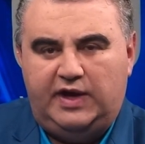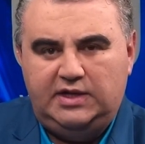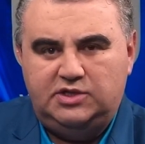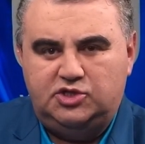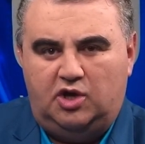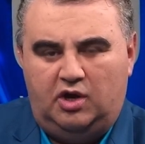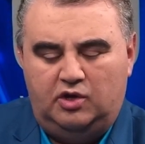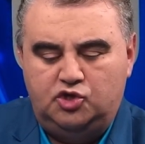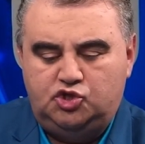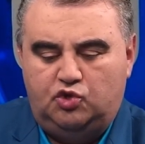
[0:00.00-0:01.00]
fight
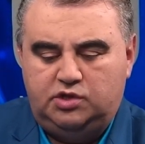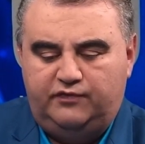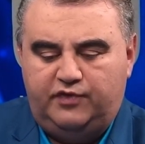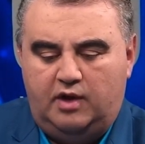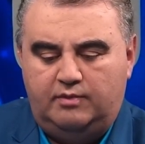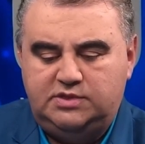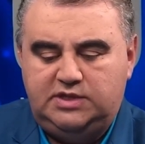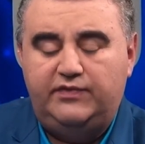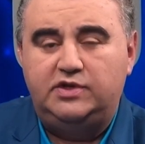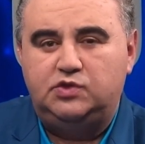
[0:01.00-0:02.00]
song is shortened from
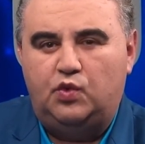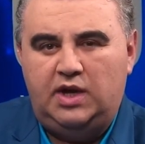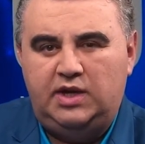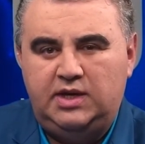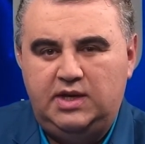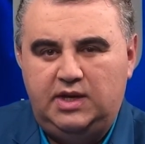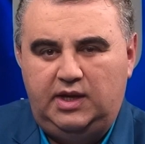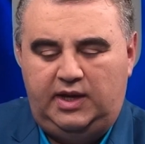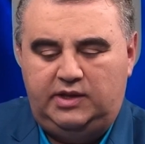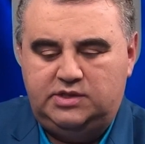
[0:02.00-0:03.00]
7 to 1
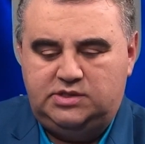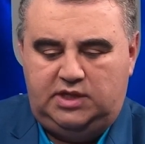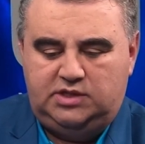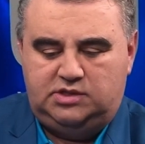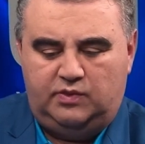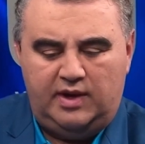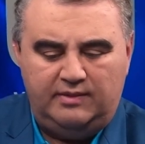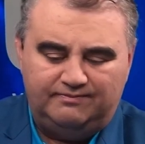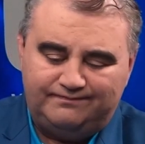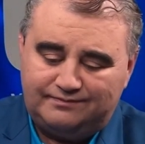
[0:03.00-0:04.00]
into 6 to
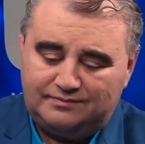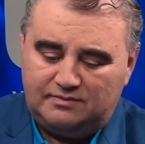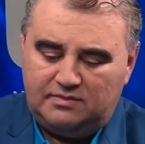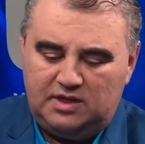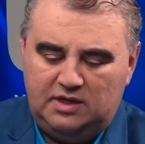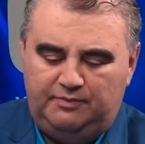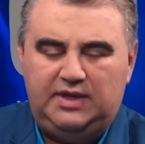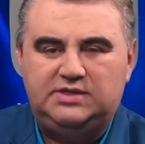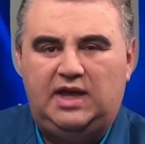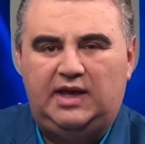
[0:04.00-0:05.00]
1.
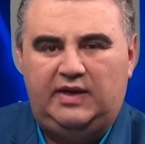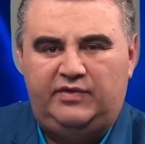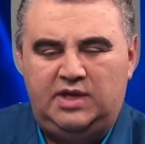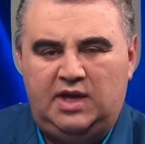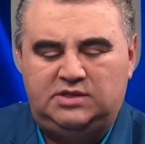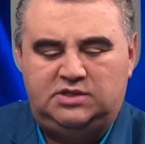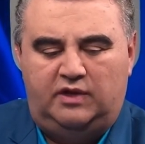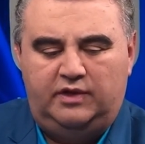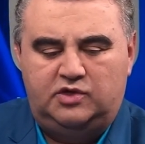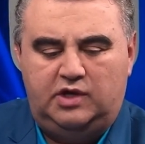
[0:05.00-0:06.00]
Appears like everything else is
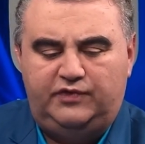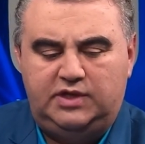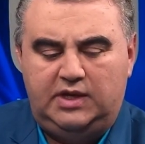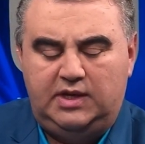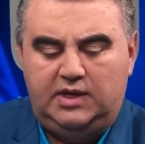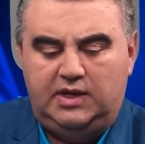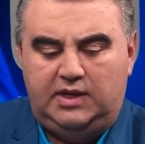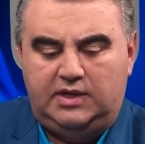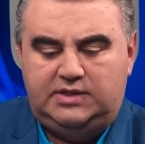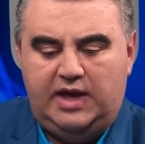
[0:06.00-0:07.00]
on the drift.
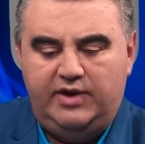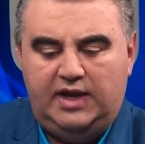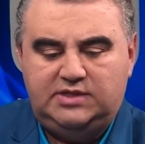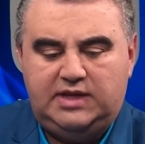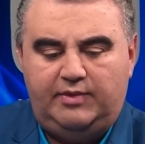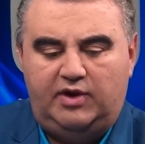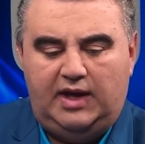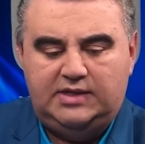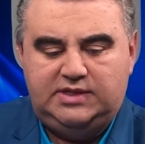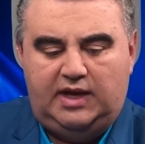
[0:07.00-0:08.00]
Darren, let's
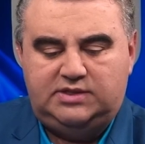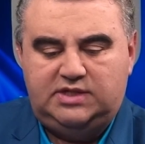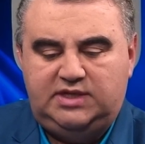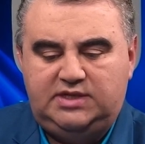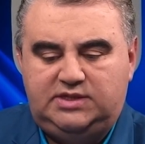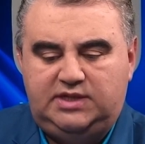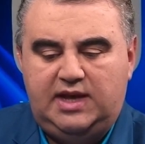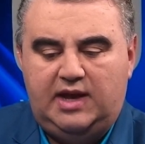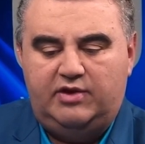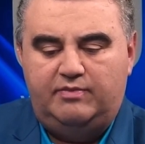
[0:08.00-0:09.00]
summarize here. It's a
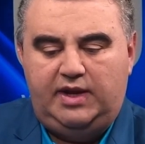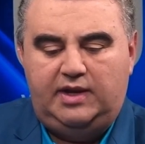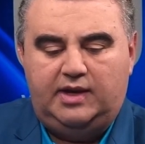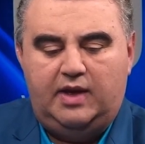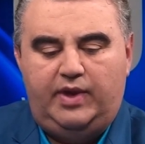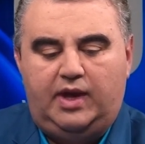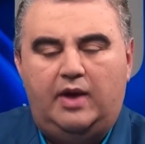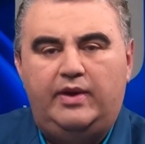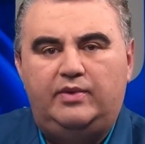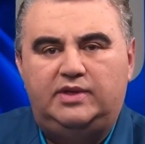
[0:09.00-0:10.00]
1600 meter. Can we
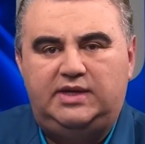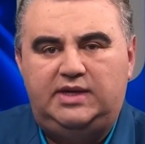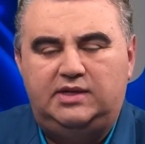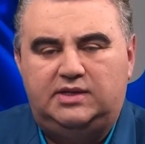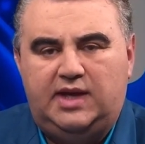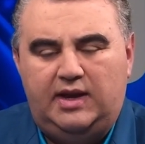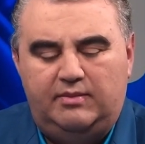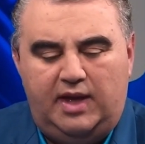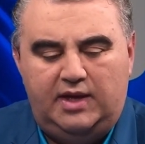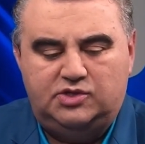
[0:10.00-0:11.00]
go in with Dean
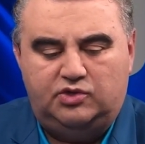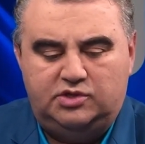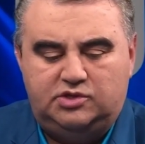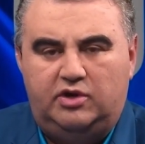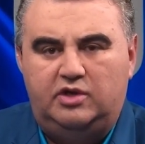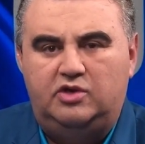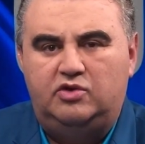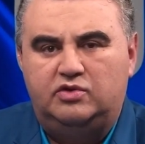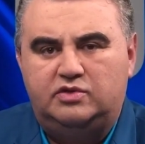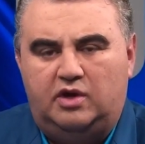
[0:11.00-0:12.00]
Kannemeyer's horse, or are
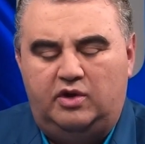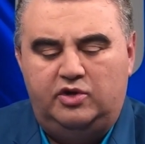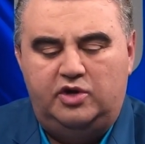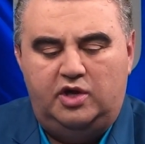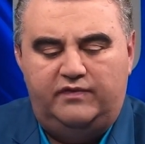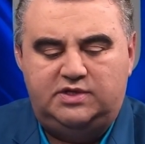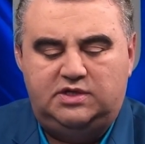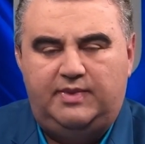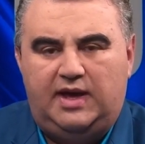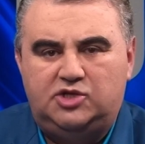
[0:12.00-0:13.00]
you are you nervous
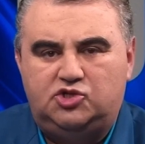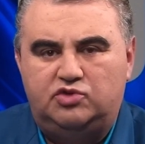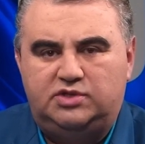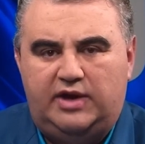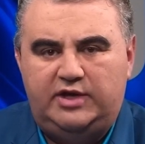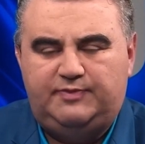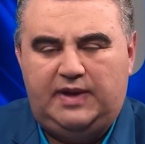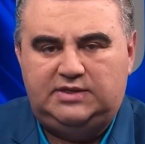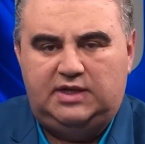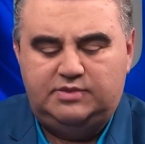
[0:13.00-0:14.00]
about Sean Tarry's
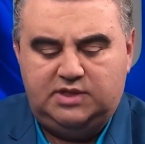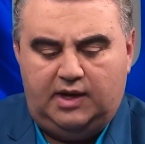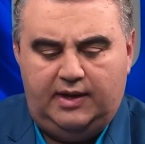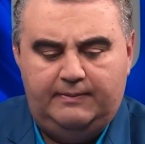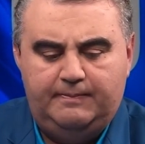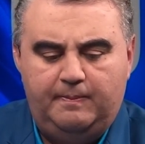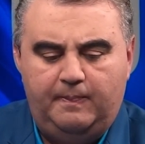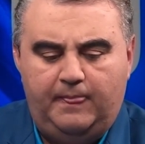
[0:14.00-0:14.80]
Platinum Sky?